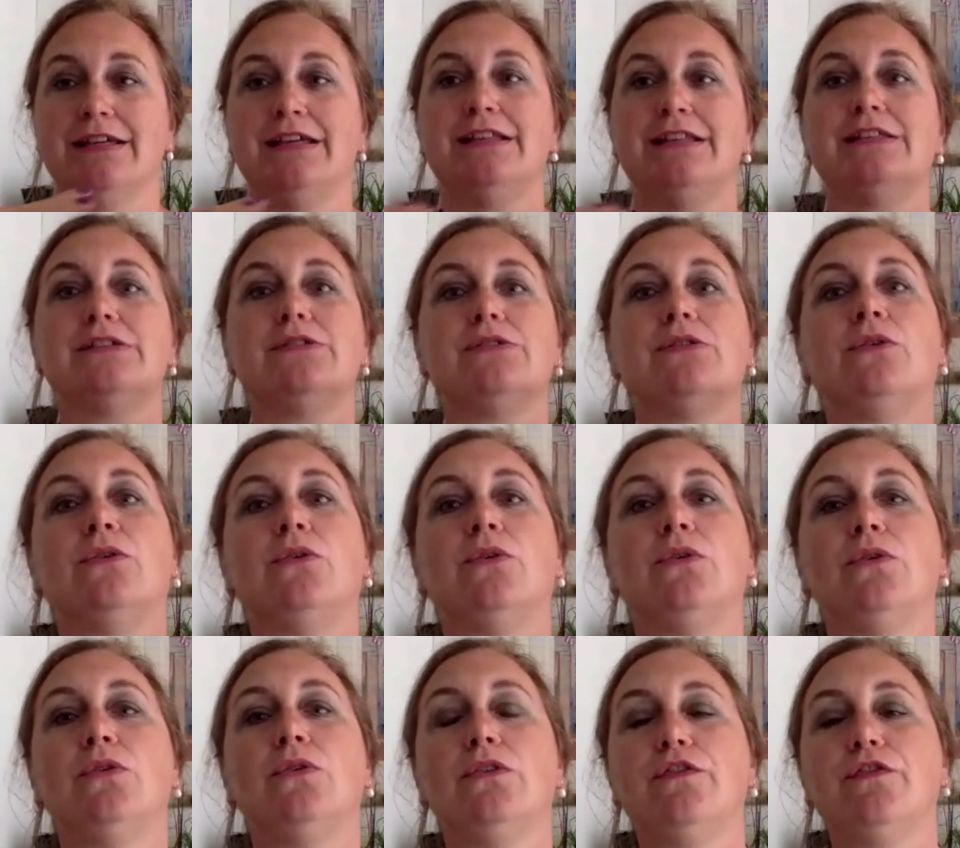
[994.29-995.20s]
It's
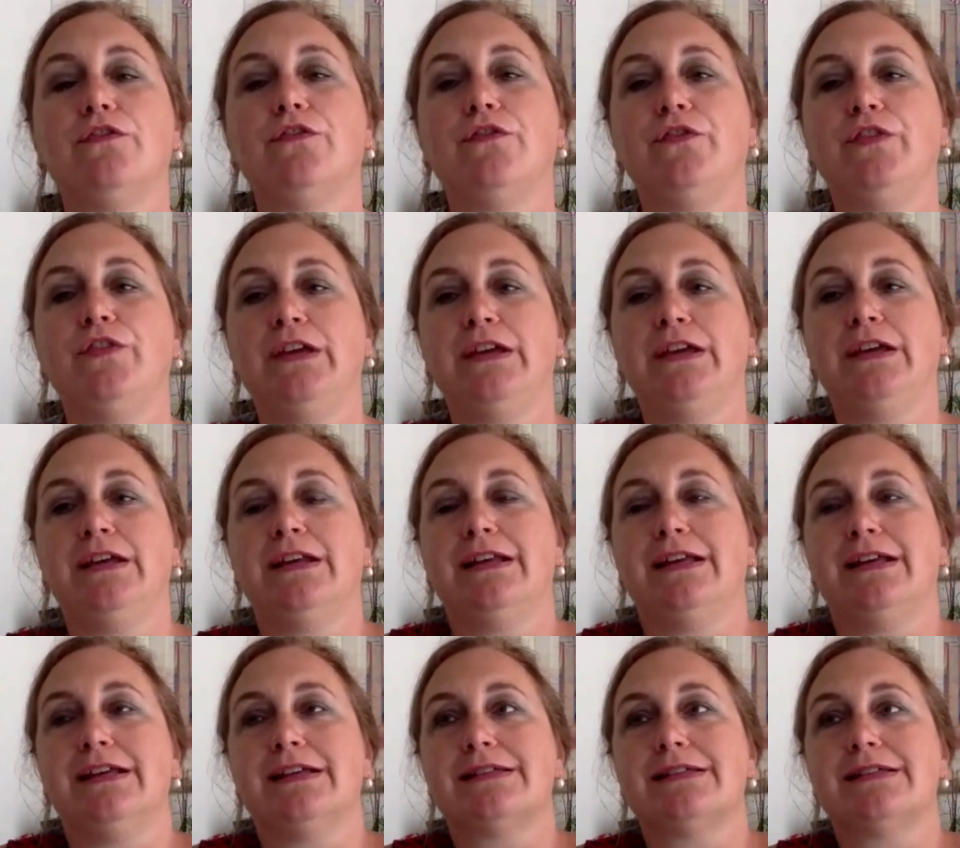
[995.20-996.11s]
all
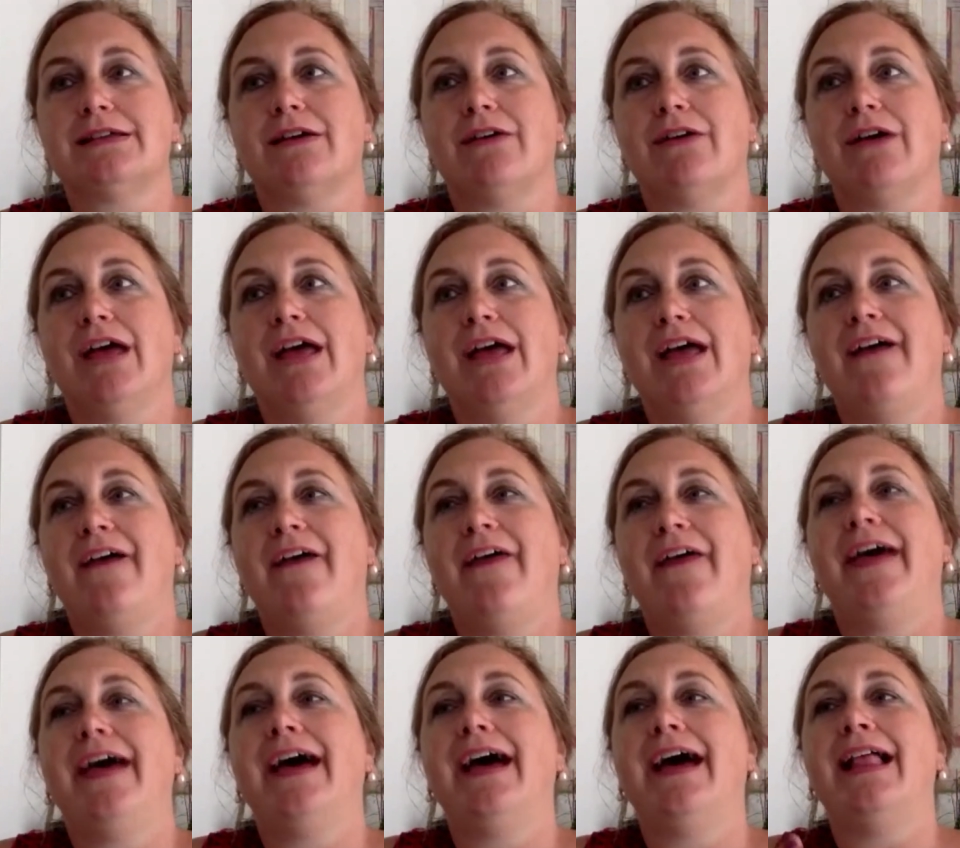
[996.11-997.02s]
feelings. So
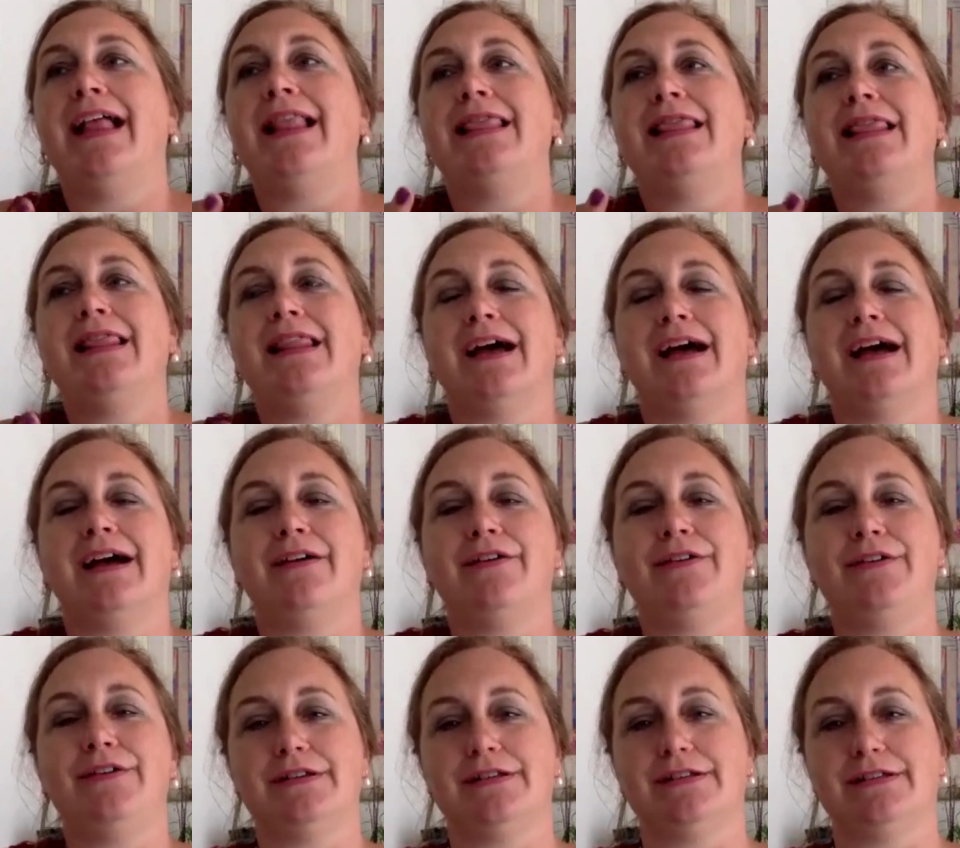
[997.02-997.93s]
allow
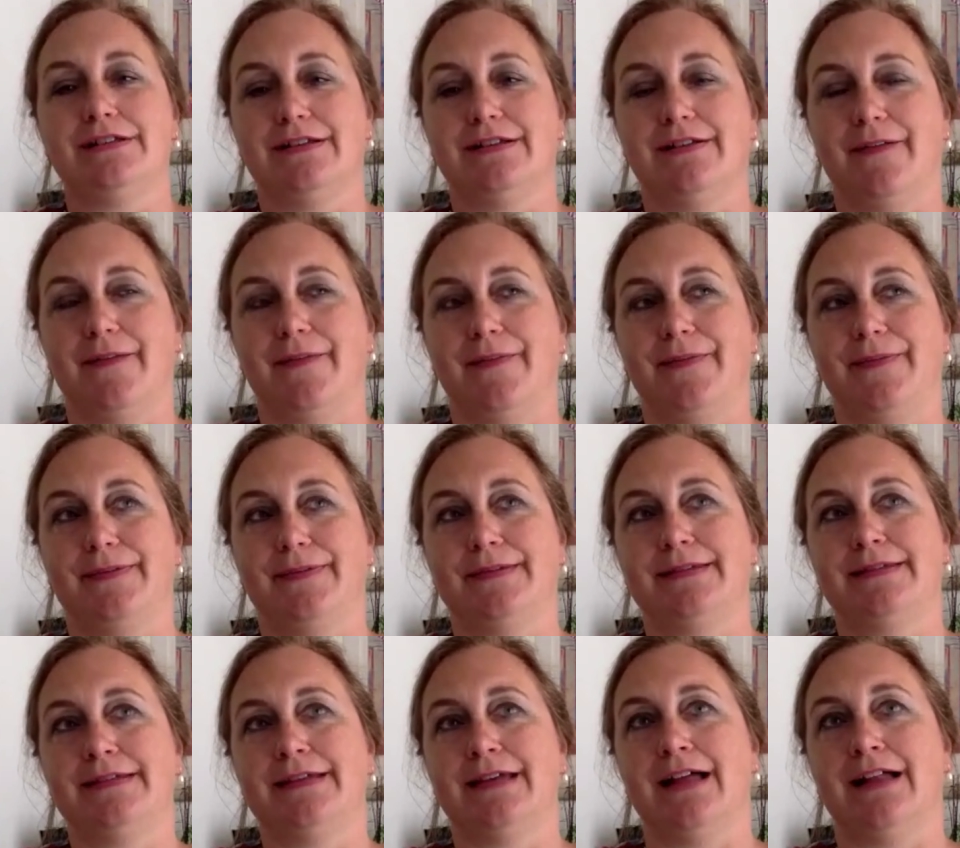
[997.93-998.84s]

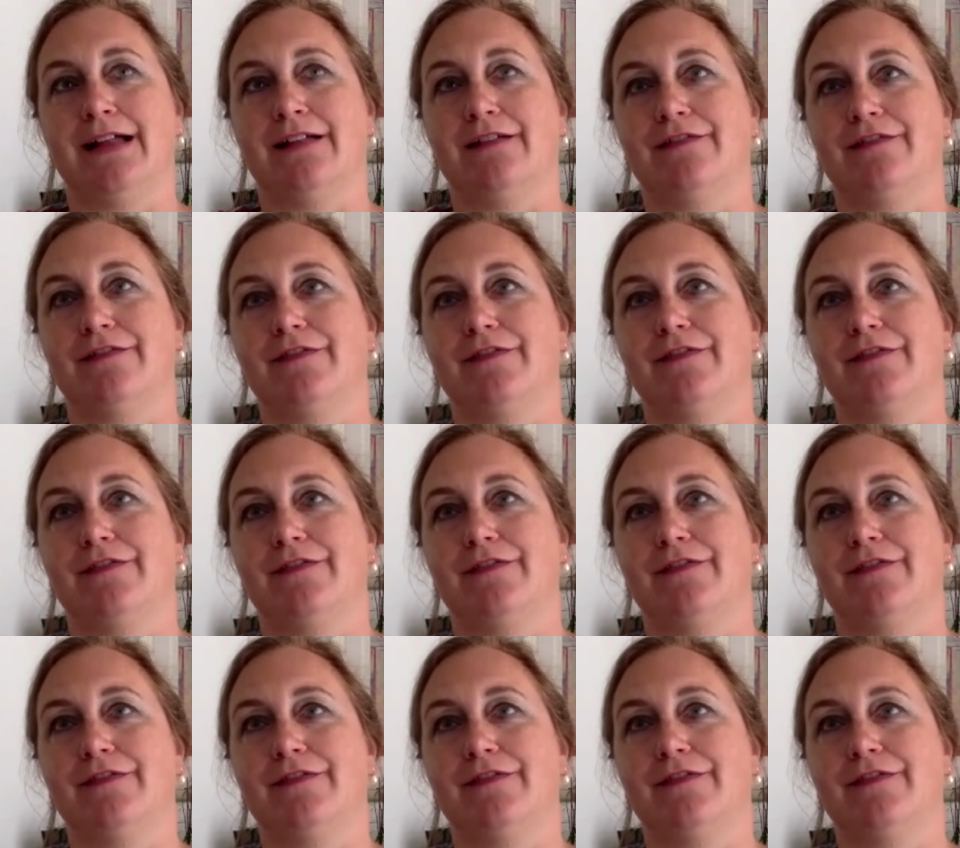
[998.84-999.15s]
yourself